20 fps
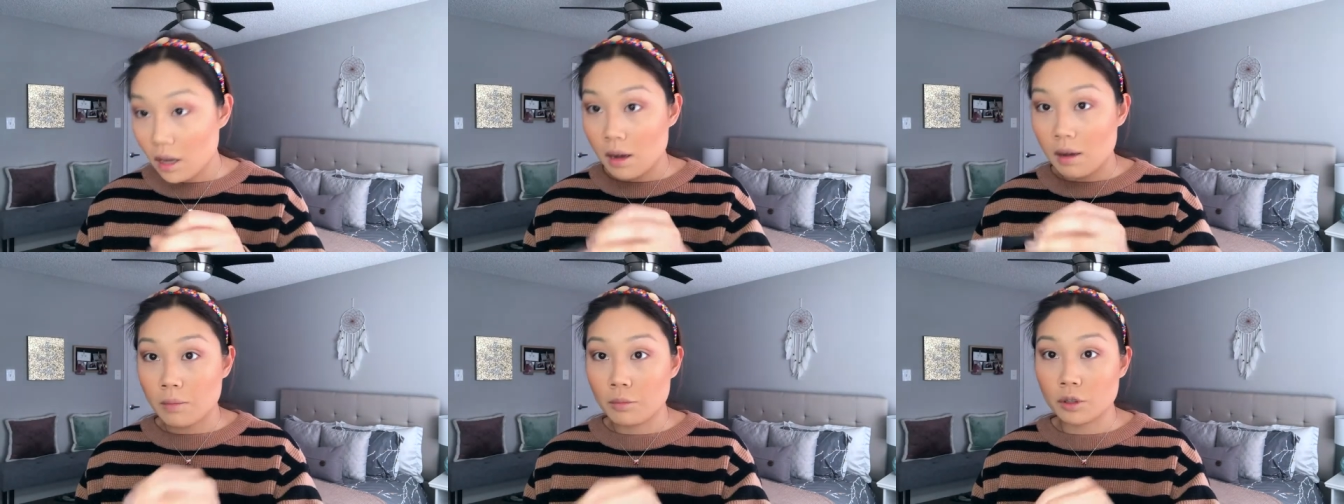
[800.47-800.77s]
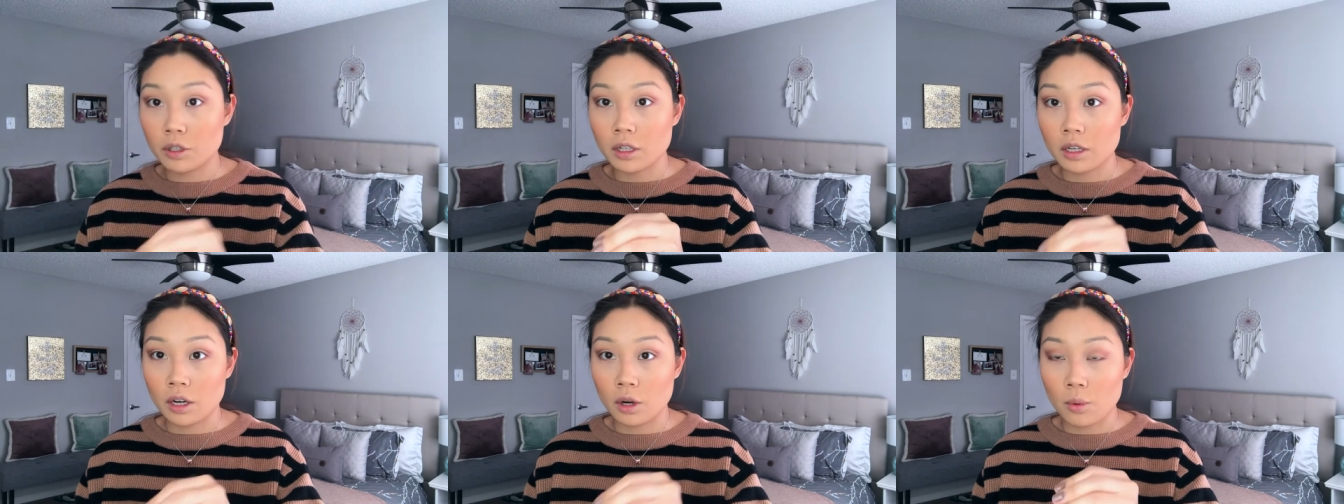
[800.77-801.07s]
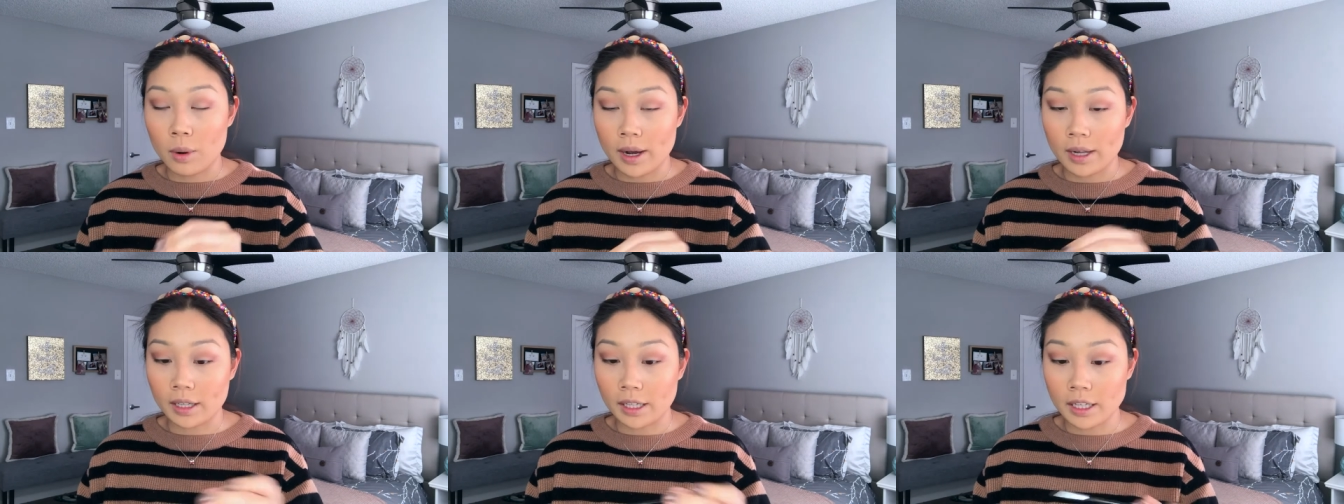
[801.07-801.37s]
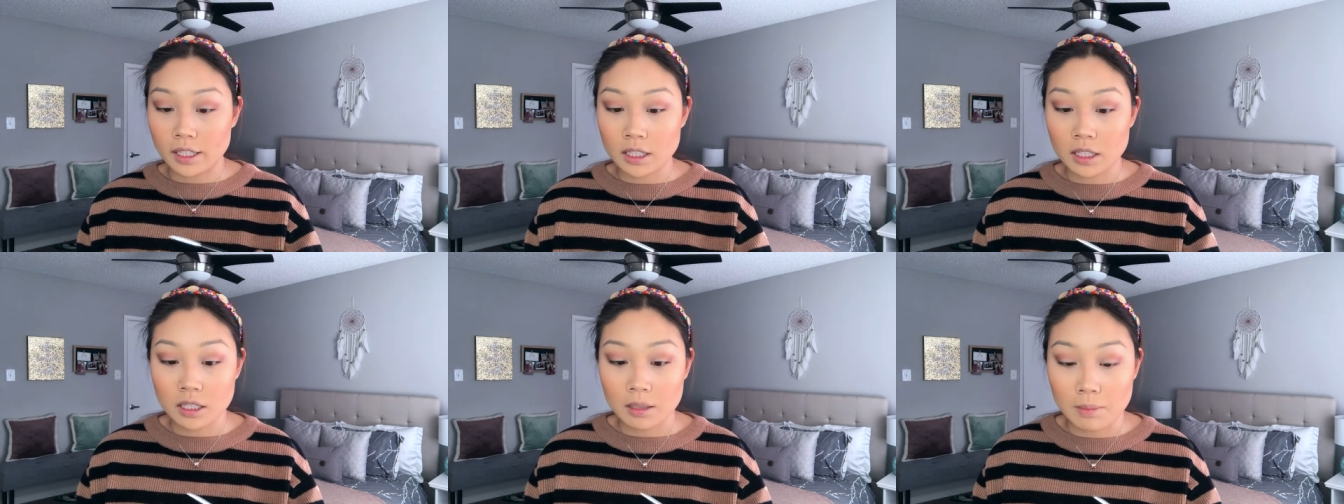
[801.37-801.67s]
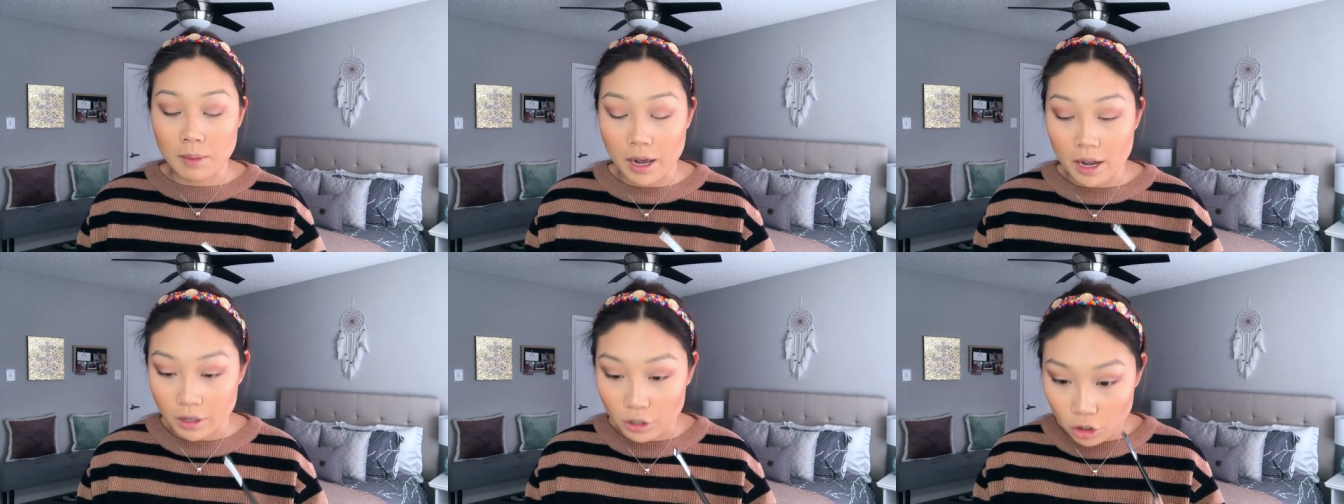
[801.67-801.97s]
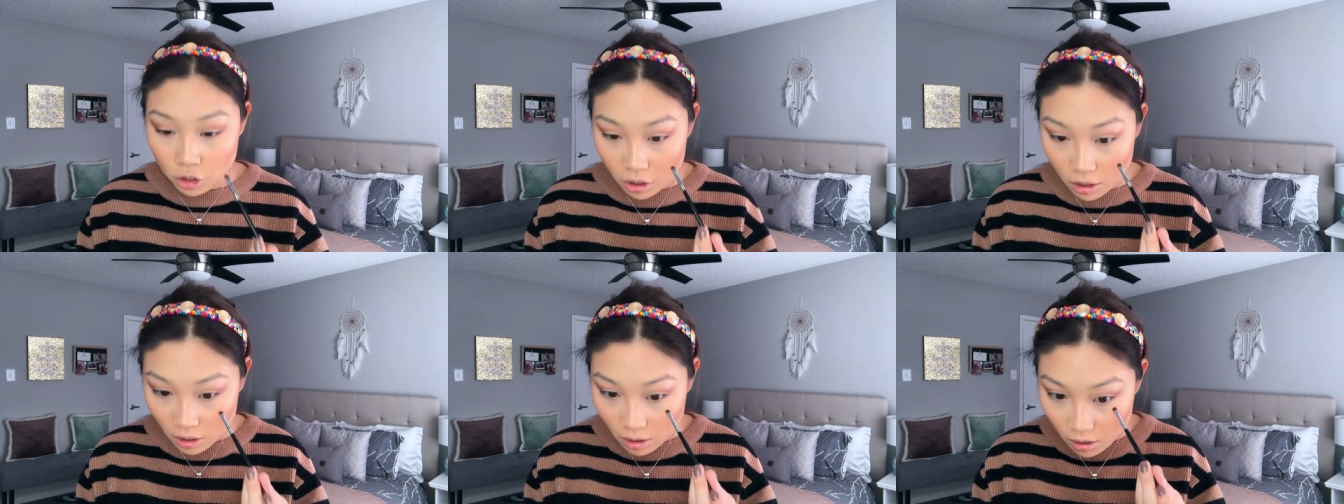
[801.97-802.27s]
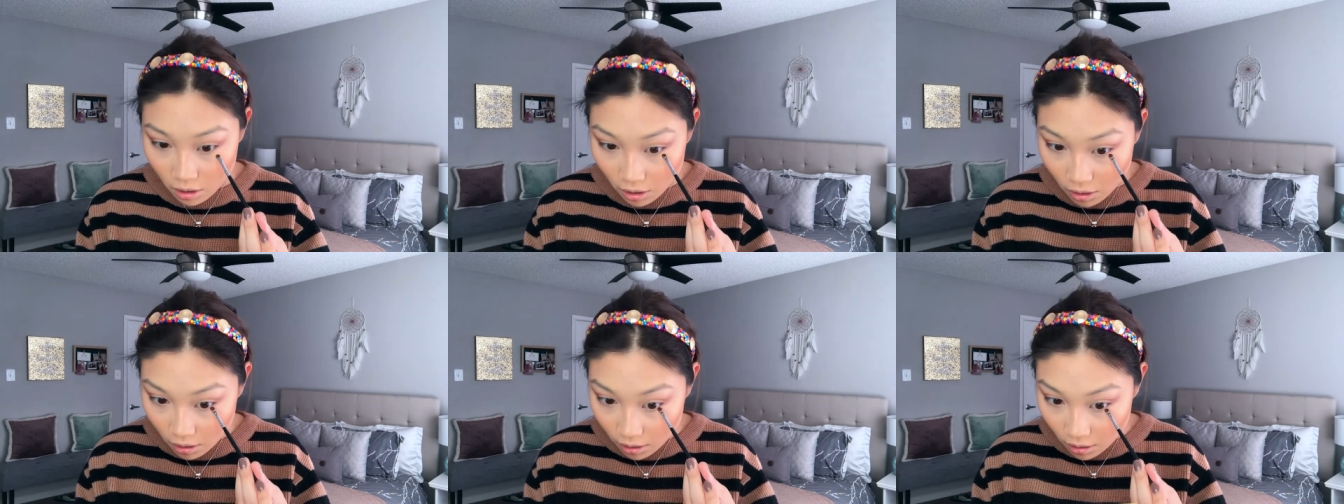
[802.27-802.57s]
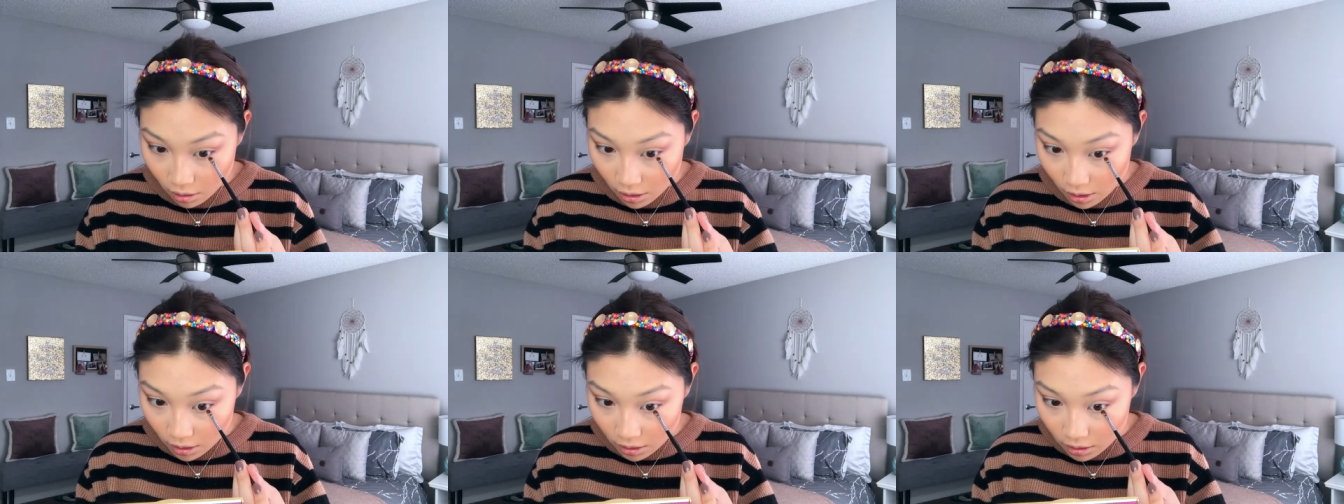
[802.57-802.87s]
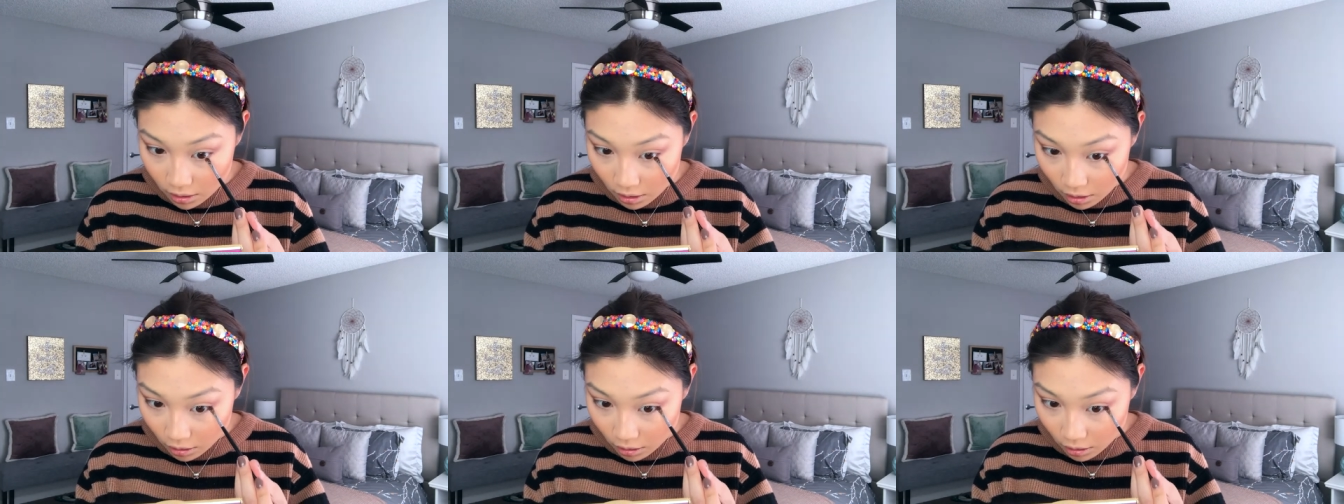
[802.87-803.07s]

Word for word: I'm just gonna quickly smudge this